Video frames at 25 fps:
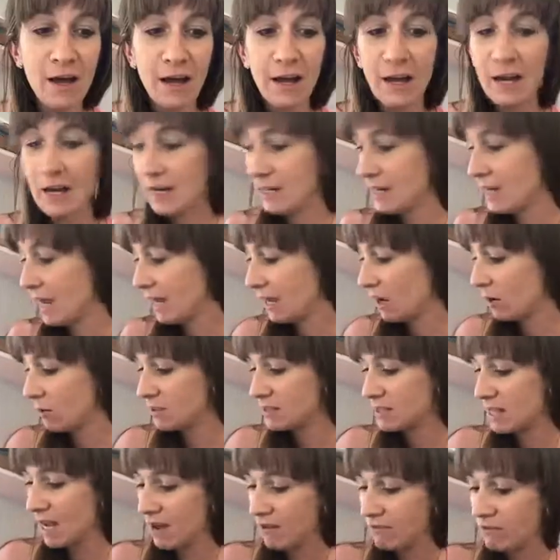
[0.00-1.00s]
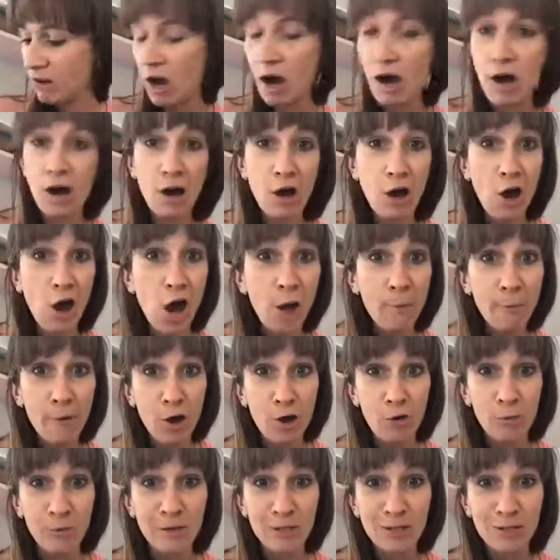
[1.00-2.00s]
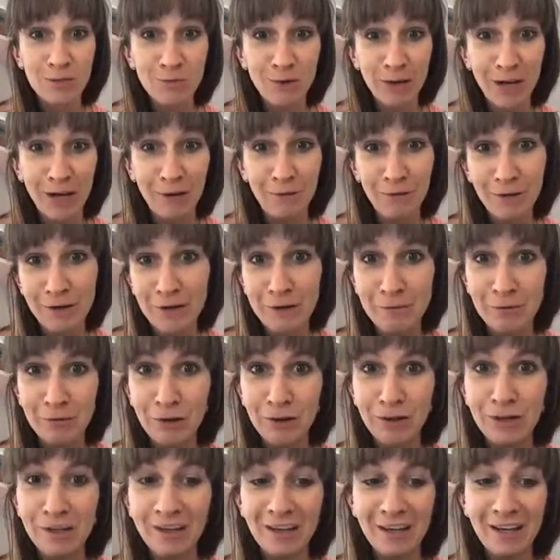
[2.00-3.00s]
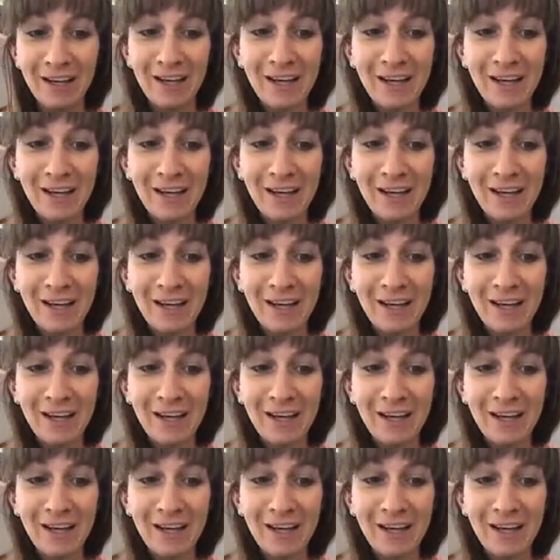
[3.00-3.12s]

And I always have aha moments when I read a book.